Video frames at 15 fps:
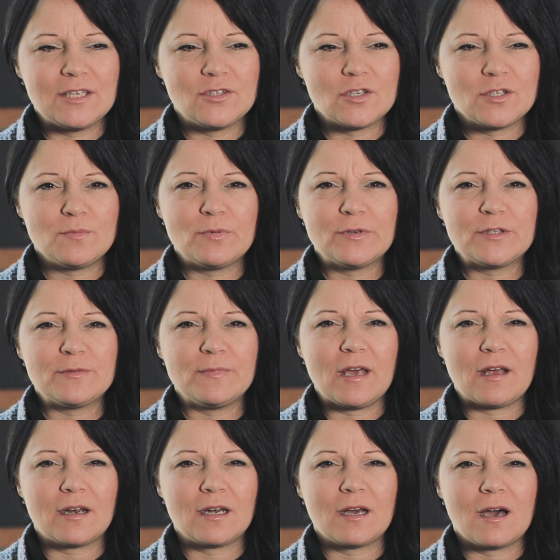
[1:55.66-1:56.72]
he just puts me
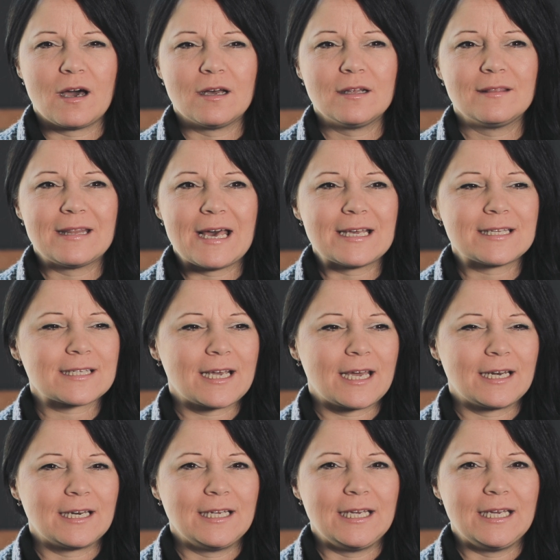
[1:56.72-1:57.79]
on a desk
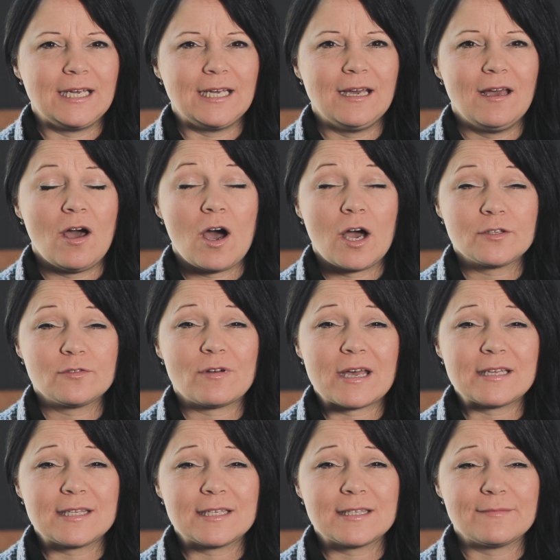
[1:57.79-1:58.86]
and he
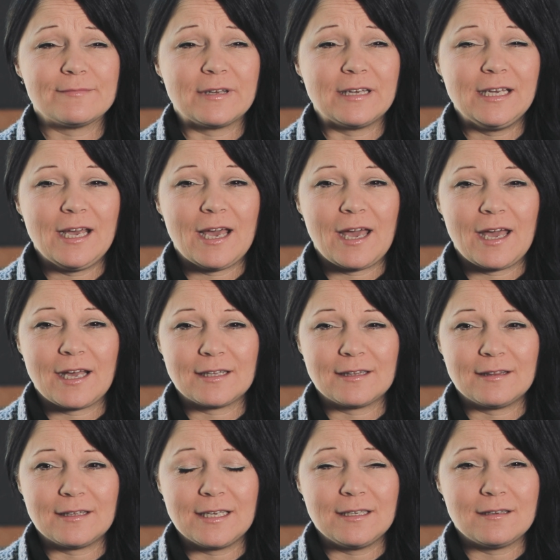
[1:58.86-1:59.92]
undresses me
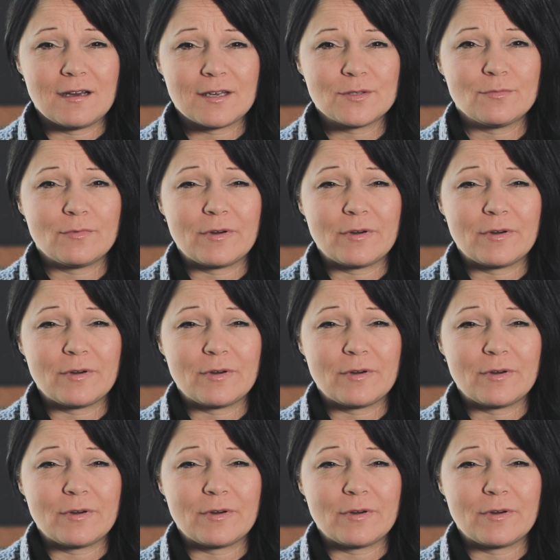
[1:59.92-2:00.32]
and he does